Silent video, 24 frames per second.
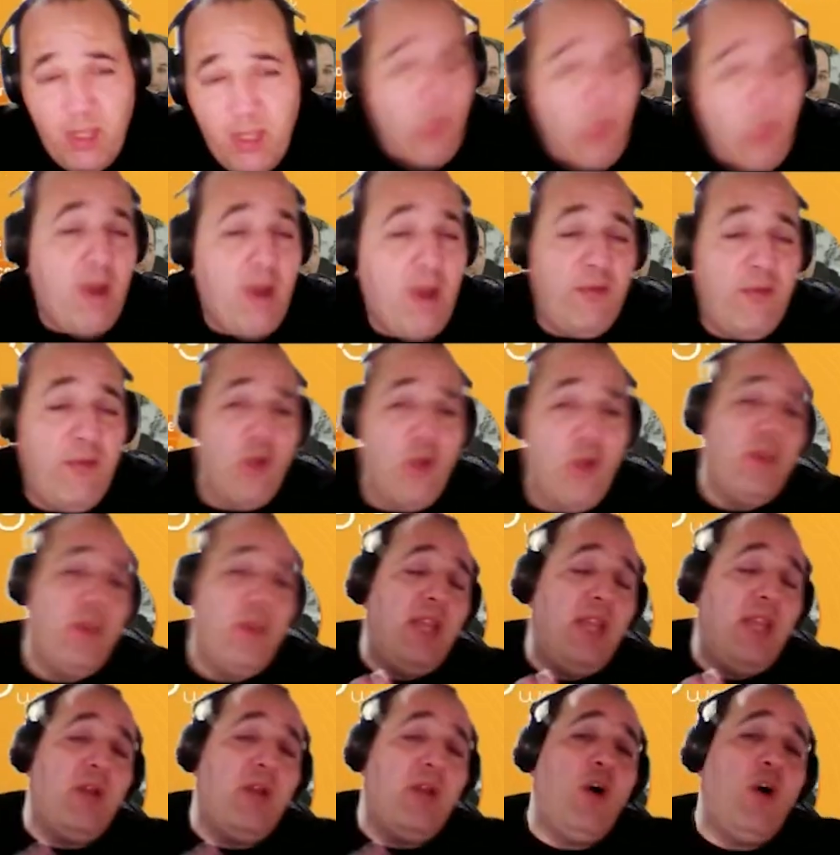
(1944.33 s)
workflow
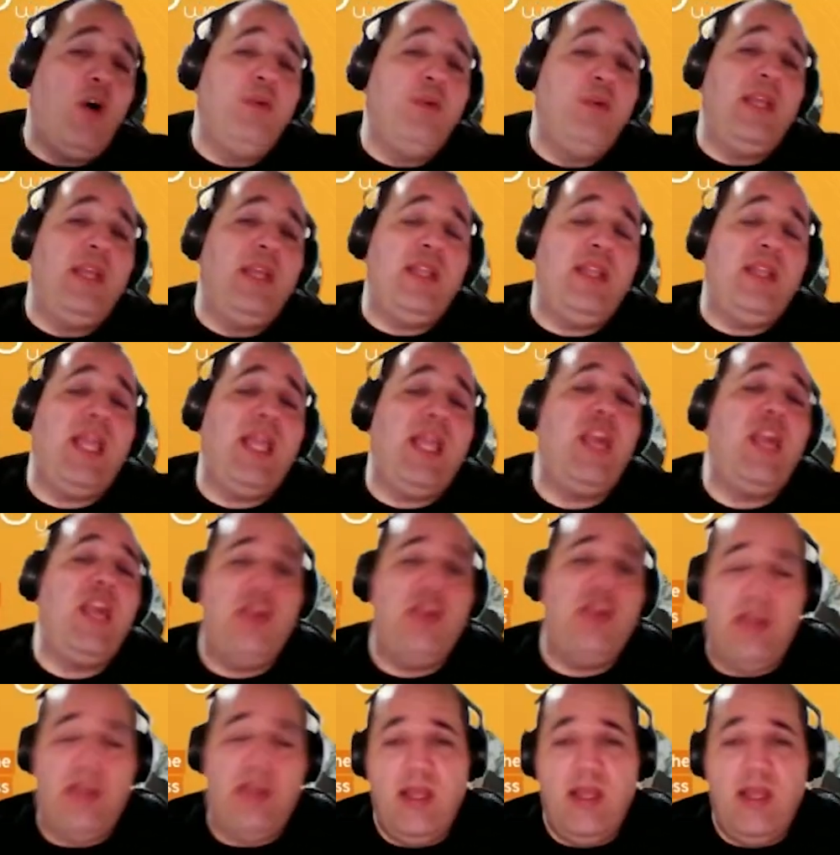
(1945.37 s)
is all the
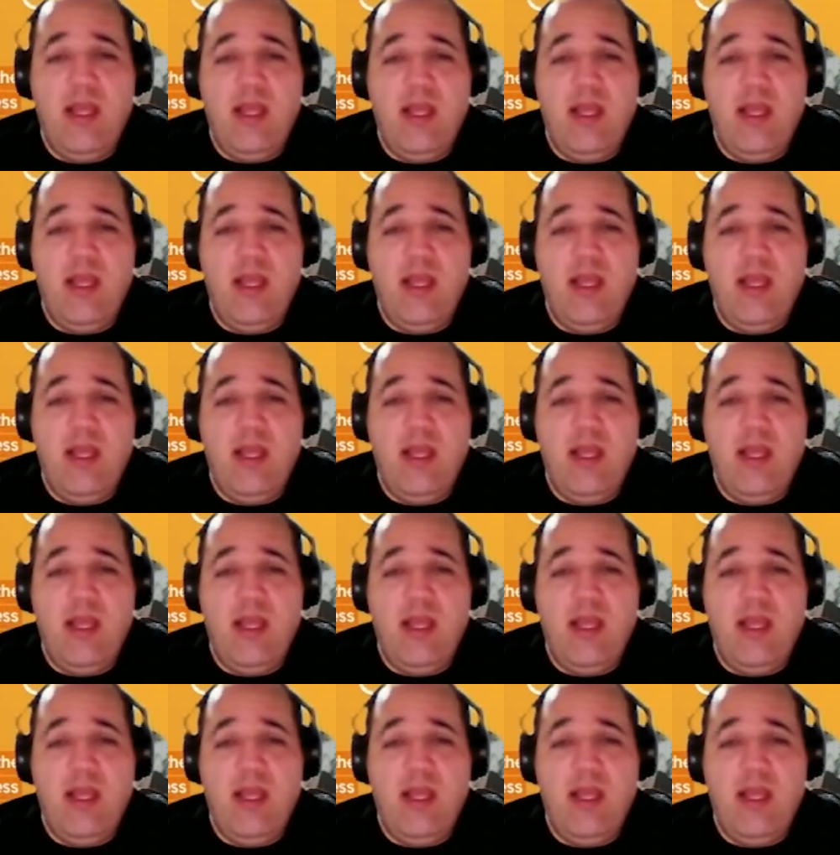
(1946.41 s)
stages